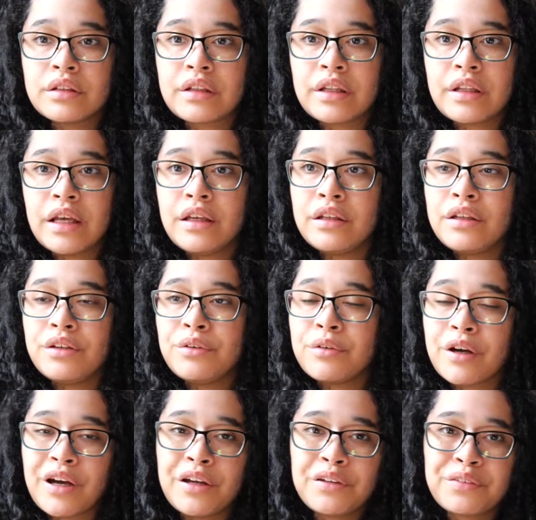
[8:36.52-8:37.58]
thank you
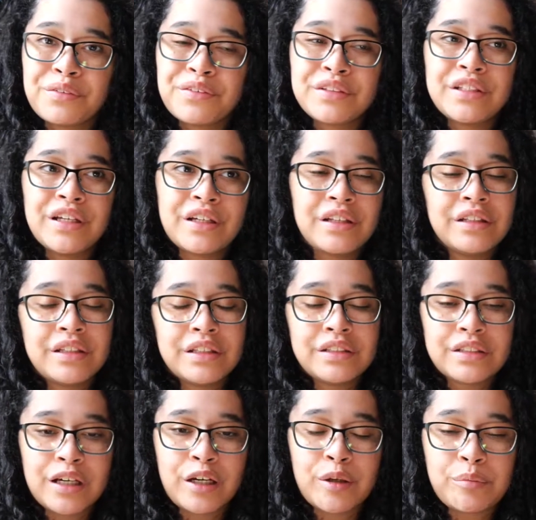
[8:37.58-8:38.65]
guys for taking the
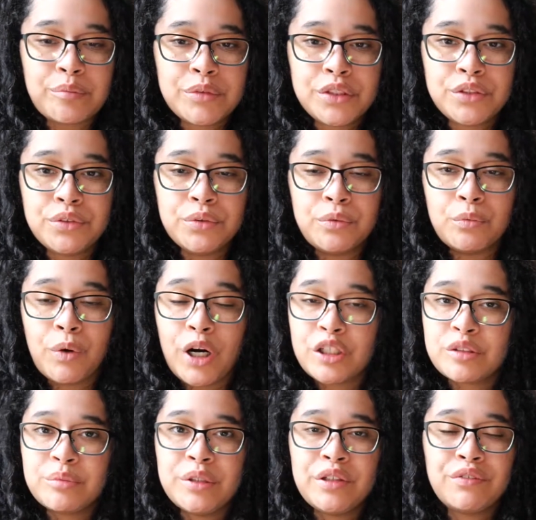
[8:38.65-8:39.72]
time to
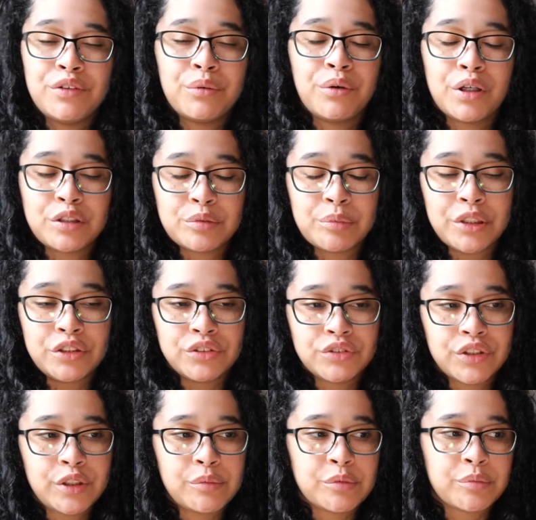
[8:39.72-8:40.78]
watch me if you watch my
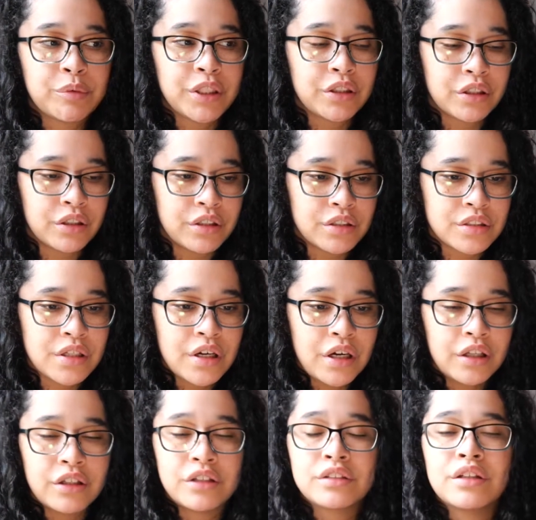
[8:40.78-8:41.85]
streams, because
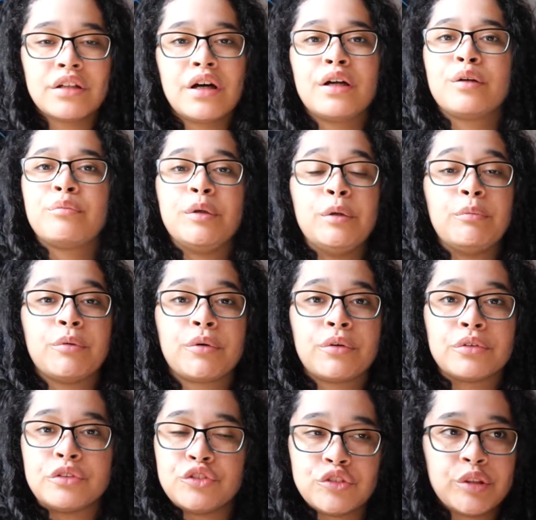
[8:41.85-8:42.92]
there's a lot of people
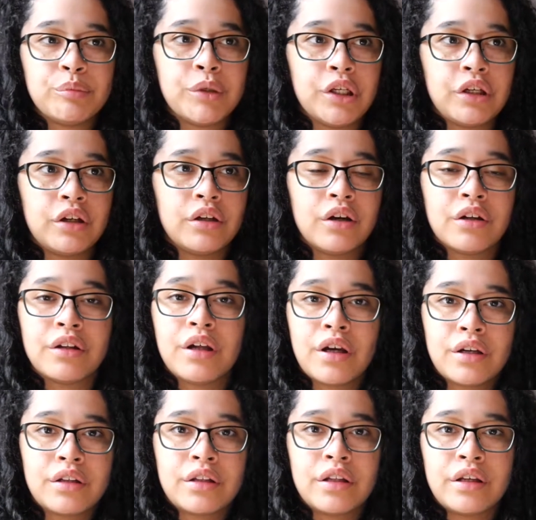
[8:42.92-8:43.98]
streaming a
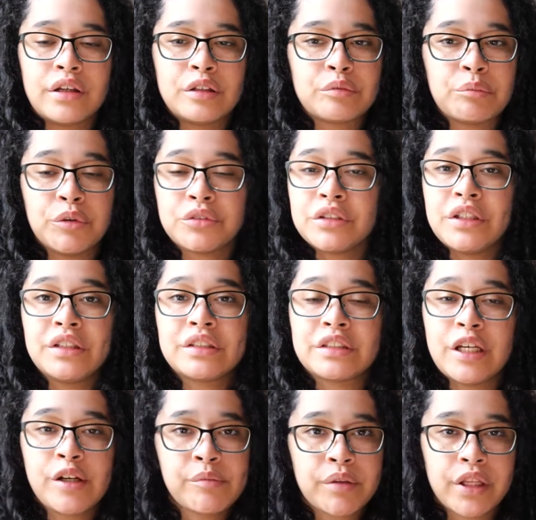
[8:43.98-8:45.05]
lot of things, mostly the
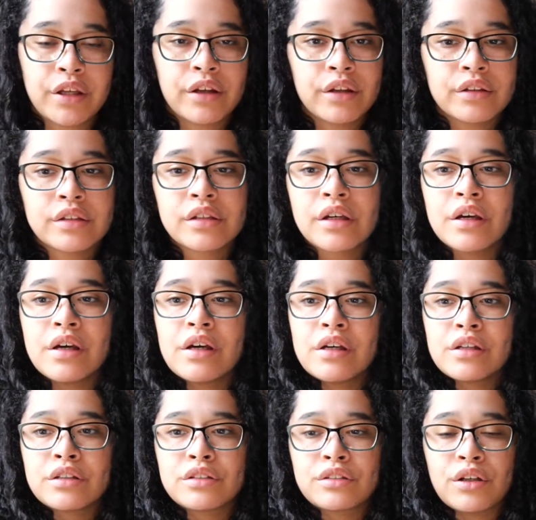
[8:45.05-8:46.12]
same things.
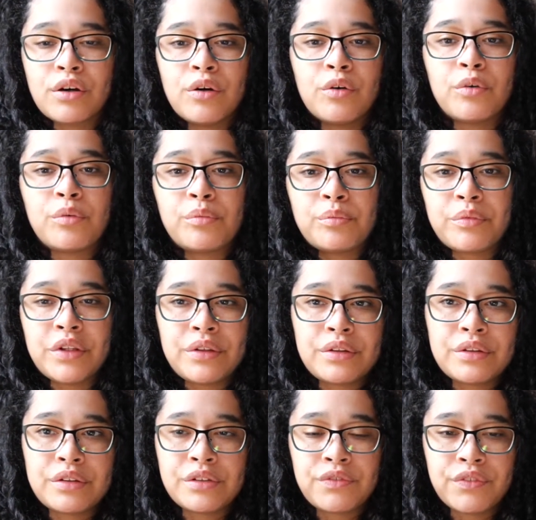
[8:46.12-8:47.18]
So
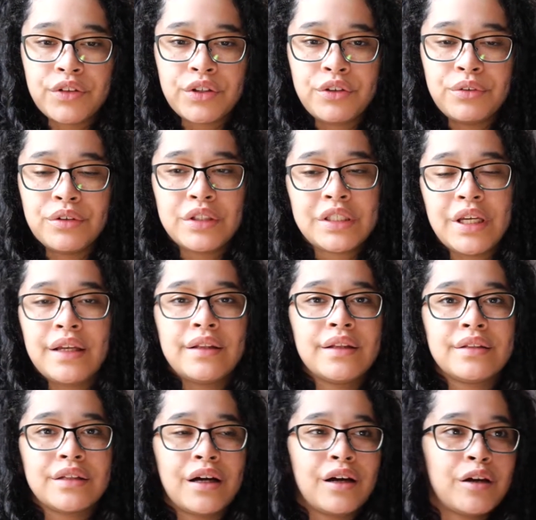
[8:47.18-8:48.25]
for you to take the
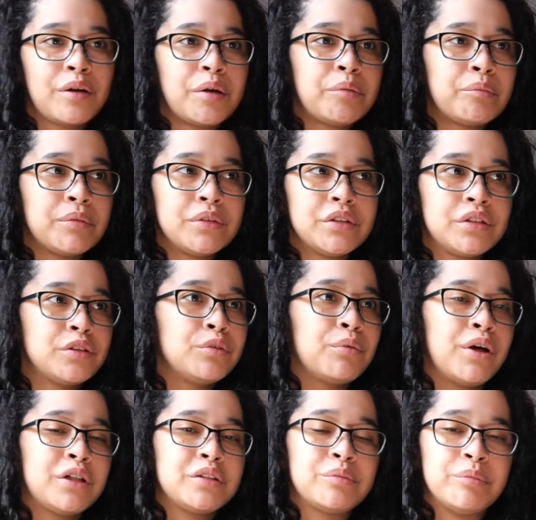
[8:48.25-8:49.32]
time to
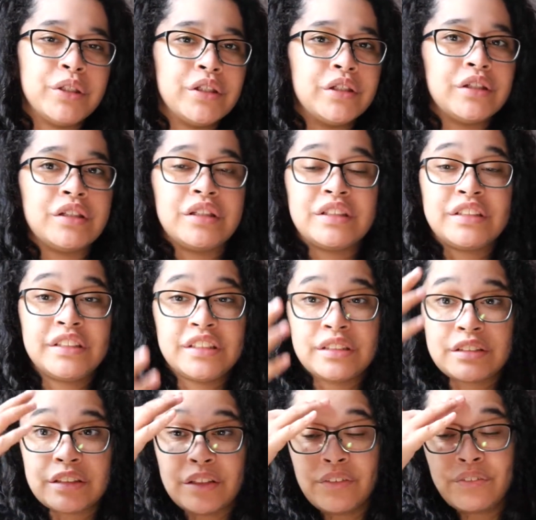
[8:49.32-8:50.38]
watch me, it's
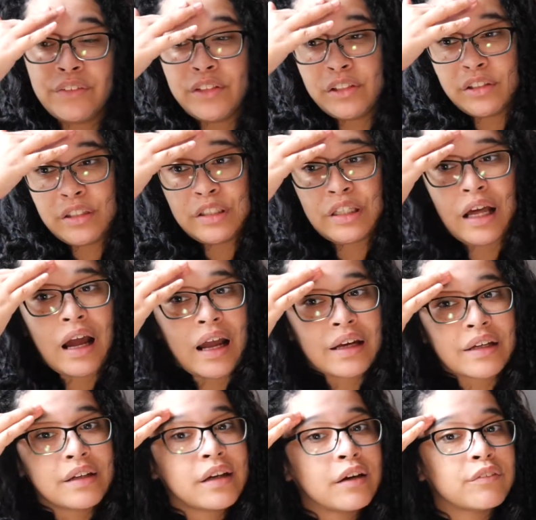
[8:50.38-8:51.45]
just a feeling that I
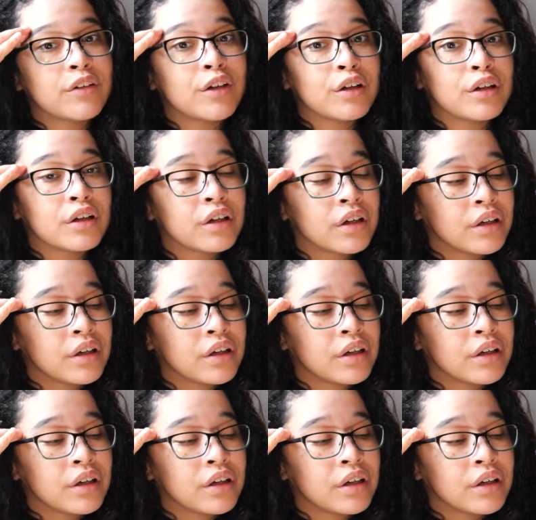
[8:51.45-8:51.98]
can never